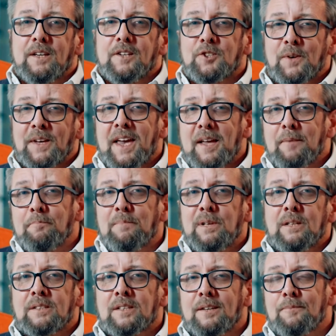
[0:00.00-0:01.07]
So again,
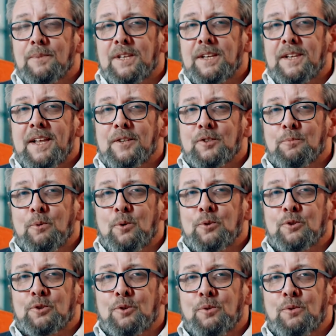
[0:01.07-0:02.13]
built in within NetSport
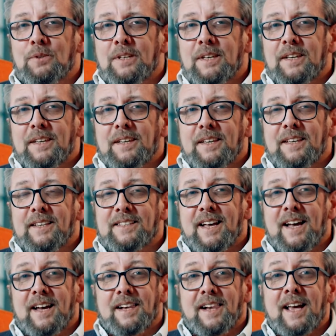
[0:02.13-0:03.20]
School is
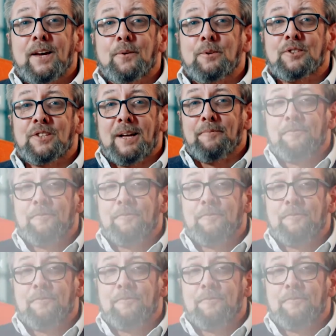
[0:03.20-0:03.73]
our Language Lab